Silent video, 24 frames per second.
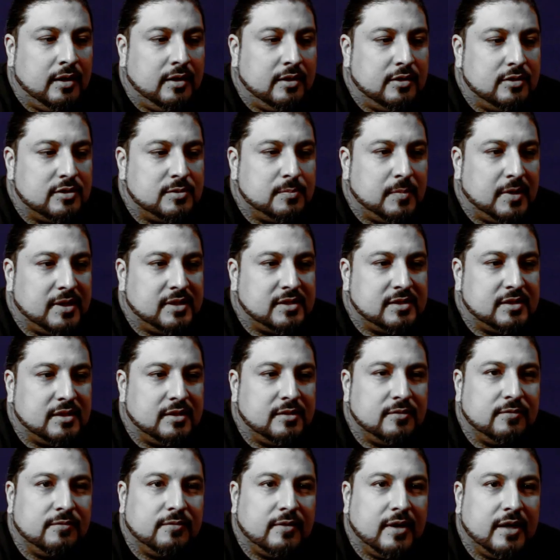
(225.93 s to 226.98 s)
here's my
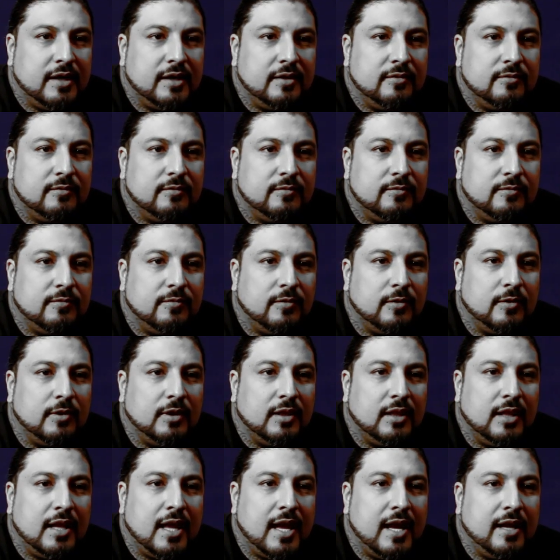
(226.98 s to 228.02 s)
son fighting for a
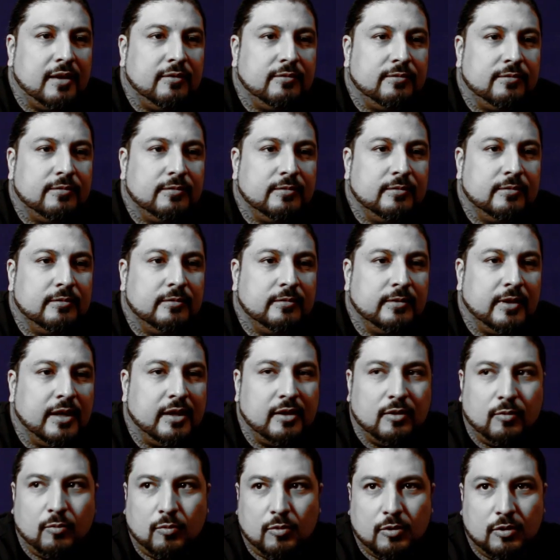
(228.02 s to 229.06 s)
life
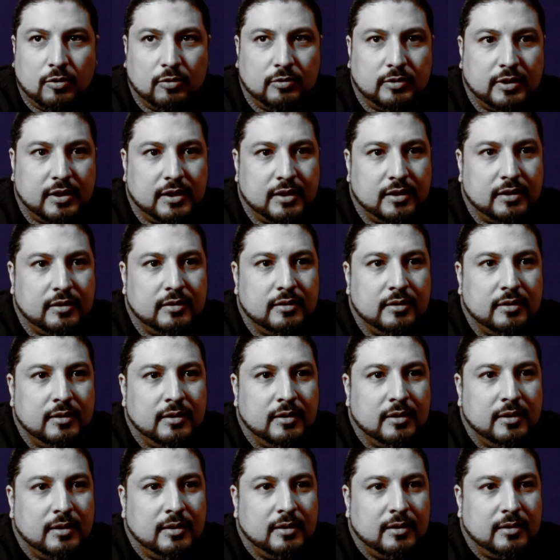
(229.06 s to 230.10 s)
and a world he
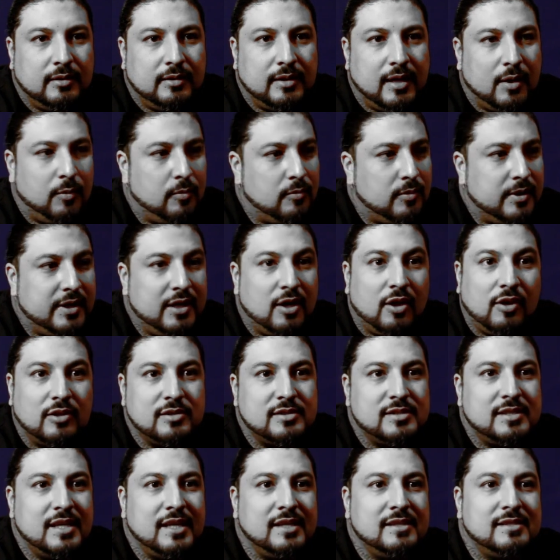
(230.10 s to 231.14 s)
that we all
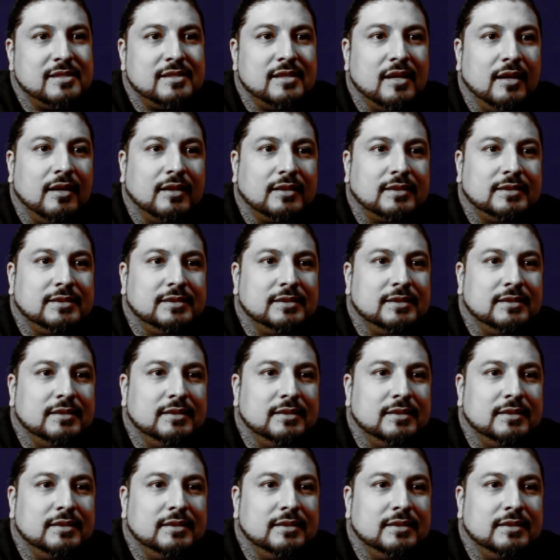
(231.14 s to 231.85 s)
say sucks.